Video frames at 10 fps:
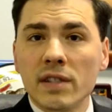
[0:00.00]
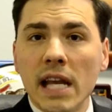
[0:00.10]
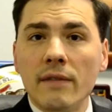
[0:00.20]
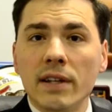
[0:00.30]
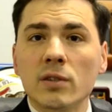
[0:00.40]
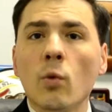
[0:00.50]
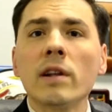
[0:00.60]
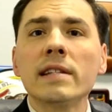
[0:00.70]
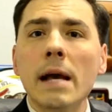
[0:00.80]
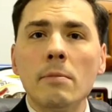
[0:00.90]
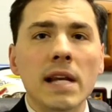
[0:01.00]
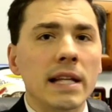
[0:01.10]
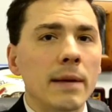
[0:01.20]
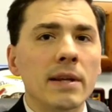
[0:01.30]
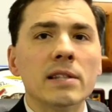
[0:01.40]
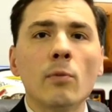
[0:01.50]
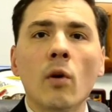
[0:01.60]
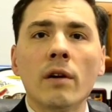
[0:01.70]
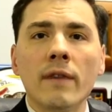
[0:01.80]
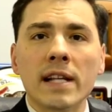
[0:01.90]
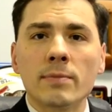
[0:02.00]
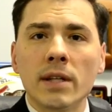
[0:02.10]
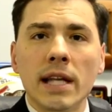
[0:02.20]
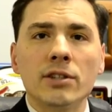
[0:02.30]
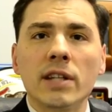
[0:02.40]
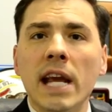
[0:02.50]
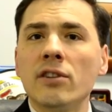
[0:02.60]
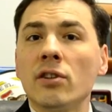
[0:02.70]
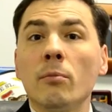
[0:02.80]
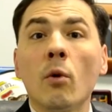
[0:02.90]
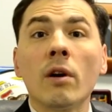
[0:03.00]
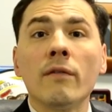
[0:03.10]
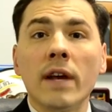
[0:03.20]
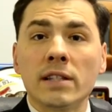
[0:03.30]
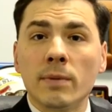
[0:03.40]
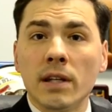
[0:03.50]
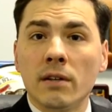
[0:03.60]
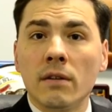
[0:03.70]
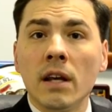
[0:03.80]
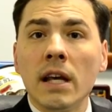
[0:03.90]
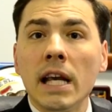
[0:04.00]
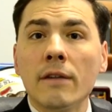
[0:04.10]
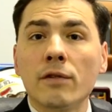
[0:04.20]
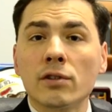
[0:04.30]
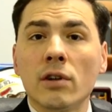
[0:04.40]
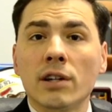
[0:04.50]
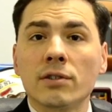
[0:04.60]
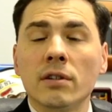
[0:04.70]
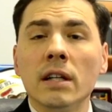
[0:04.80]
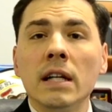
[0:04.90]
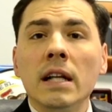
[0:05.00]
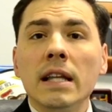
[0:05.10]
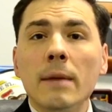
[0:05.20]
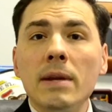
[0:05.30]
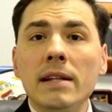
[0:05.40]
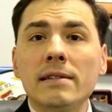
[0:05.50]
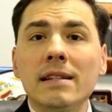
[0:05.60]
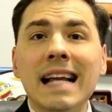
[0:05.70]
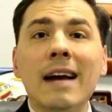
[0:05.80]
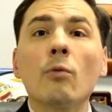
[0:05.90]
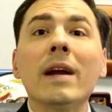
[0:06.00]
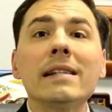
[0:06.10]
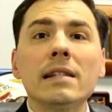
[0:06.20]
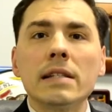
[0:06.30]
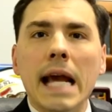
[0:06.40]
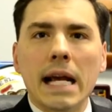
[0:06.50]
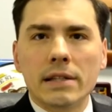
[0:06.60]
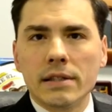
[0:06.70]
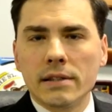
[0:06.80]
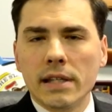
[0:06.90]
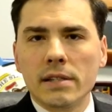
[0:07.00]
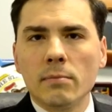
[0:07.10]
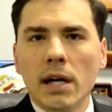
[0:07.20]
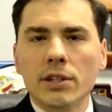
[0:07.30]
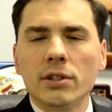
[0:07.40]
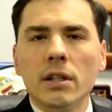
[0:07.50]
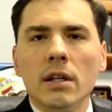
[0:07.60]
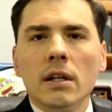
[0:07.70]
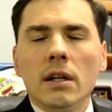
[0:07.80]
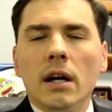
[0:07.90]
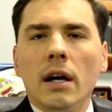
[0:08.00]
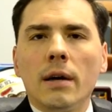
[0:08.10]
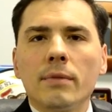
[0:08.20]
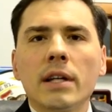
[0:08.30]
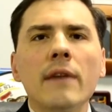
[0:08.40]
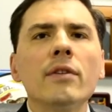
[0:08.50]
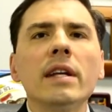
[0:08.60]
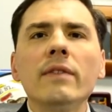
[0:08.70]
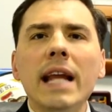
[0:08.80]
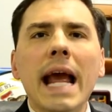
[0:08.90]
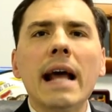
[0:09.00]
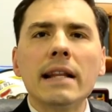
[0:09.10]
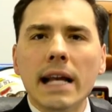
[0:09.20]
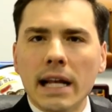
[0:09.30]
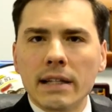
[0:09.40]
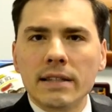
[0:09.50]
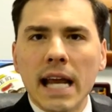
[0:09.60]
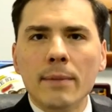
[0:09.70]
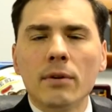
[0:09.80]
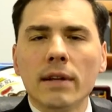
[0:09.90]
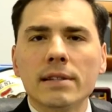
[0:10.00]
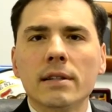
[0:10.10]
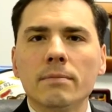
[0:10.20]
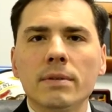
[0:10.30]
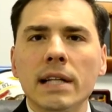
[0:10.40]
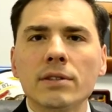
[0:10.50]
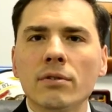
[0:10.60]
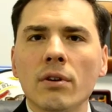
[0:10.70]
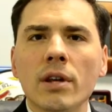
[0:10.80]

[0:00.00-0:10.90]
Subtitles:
savings. What does that mean? That means more investment in education, more investment in infrastructure. That means not raising taxes as much. The governor even had that on the table as a potential